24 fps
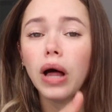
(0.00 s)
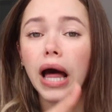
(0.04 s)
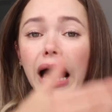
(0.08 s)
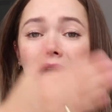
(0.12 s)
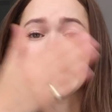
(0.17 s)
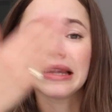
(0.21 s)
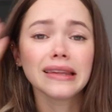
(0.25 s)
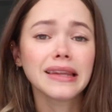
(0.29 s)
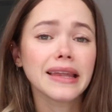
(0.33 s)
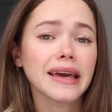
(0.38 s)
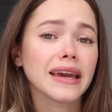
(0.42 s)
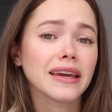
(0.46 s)

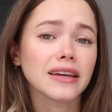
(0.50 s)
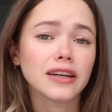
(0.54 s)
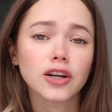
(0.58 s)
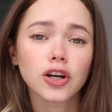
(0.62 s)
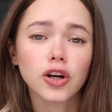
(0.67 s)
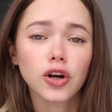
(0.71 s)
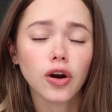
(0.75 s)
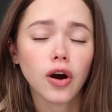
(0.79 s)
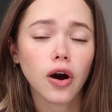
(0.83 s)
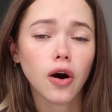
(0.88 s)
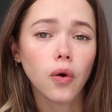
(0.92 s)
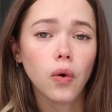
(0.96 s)
a
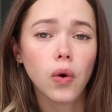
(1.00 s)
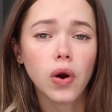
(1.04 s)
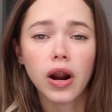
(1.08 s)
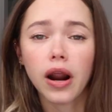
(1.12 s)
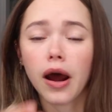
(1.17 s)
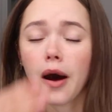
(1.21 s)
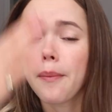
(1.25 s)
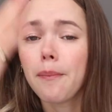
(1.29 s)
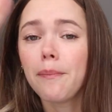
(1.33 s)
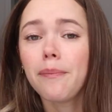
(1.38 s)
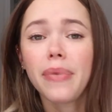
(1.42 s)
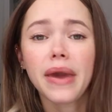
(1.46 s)
layer or
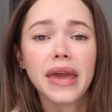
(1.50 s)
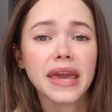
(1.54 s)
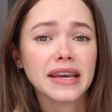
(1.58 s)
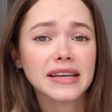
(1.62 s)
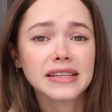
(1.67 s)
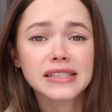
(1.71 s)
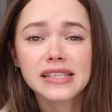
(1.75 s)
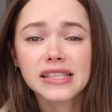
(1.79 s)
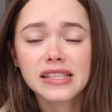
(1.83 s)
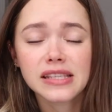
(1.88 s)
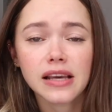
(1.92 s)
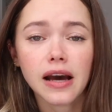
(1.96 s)
a
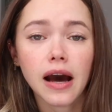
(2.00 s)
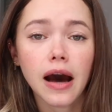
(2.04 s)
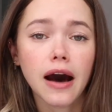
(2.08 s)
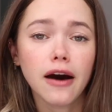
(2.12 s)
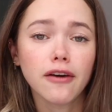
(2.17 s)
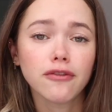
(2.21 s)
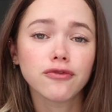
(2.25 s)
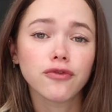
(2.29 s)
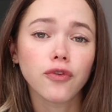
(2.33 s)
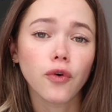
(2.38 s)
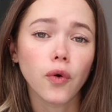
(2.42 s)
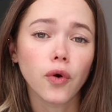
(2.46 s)
base
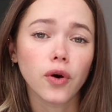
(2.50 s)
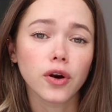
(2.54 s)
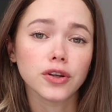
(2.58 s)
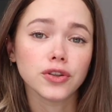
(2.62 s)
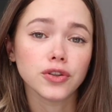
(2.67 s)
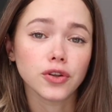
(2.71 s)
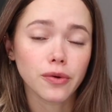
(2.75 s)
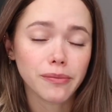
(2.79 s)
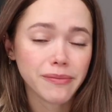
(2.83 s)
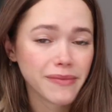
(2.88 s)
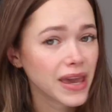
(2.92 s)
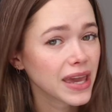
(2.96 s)
for
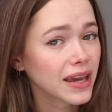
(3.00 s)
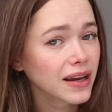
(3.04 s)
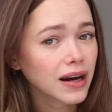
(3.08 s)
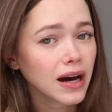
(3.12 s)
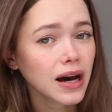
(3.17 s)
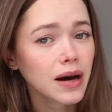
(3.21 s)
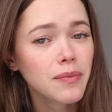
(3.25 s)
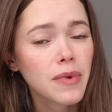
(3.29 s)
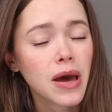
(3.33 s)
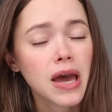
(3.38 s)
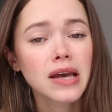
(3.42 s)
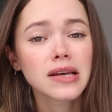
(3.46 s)
your
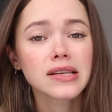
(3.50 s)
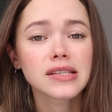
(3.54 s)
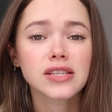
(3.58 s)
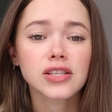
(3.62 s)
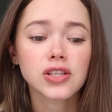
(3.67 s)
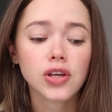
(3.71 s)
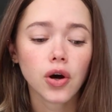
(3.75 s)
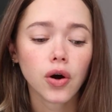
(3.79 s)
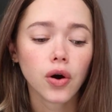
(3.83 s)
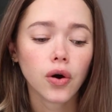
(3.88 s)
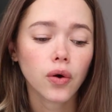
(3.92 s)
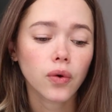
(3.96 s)
makeup.
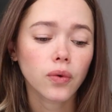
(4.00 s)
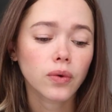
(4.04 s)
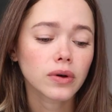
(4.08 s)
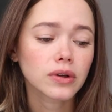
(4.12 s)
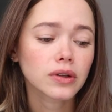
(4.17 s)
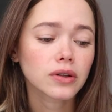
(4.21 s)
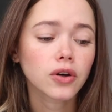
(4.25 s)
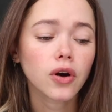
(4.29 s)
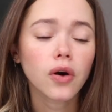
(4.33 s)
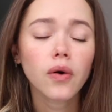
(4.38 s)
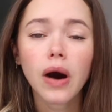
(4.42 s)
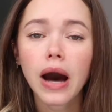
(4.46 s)

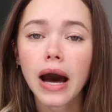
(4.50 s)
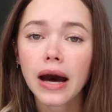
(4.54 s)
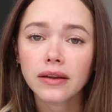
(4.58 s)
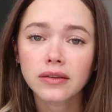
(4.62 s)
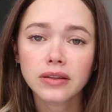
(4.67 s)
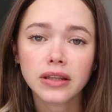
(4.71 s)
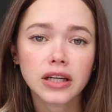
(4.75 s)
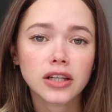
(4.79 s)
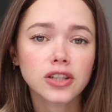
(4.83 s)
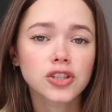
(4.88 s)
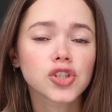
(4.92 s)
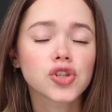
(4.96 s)
So go
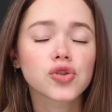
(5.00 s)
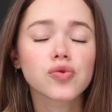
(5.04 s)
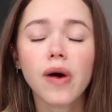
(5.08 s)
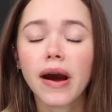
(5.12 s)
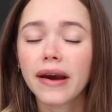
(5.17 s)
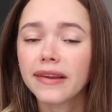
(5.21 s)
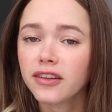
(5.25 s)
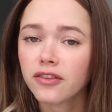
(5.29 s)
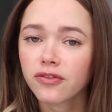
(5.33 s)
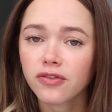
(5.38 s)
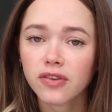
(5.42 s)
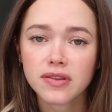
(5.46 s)
out there,
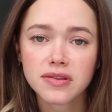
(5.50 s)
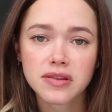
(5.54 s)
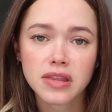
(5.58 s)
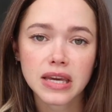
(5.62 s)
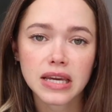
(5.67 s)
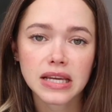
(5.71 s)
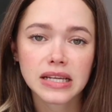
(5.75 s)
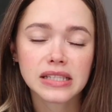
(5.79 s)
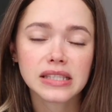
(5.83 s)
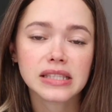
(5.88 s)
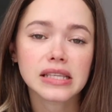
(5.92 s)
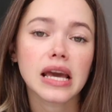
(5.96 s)
try different
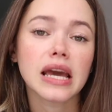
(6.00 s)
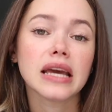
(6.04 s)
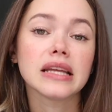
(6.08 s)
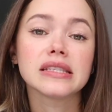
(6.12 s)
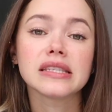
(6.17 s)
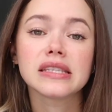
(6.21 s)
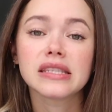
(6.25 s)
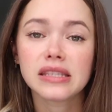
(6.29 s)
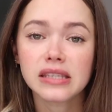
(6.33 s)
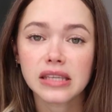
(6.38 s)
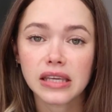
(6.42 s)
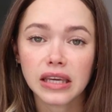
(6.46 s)
things,
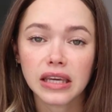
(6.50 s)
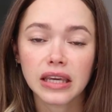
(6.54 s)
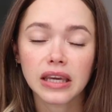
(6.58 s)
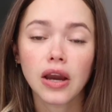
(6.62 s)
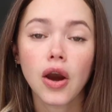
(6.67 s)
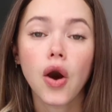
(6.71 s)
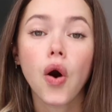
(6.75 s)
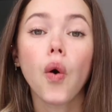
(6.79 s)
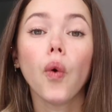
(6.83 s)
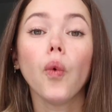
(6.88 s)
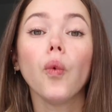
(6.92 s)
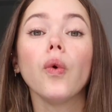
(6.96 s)
and
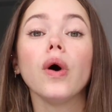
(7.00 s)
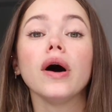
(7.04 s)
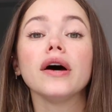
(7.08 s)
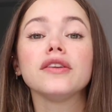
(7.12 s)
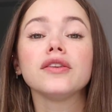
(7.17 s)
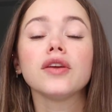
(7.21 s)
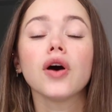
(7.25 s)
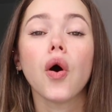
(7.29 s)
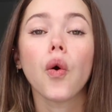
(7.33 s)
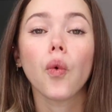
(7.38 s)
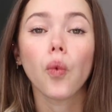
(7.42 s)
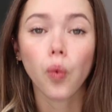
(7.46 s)
see
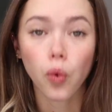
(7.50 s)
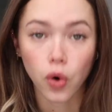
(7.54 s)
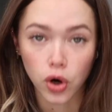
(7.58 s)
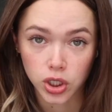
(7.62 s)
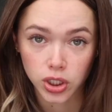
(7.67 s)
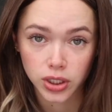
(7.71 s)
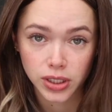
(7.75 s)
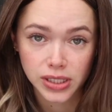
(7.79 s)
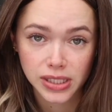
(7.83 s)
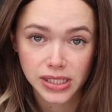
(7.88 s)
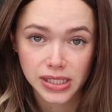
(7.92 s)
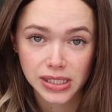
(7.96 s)
what
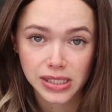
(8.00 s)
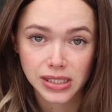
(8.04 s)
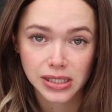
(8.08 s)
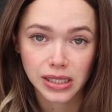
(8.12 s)
works.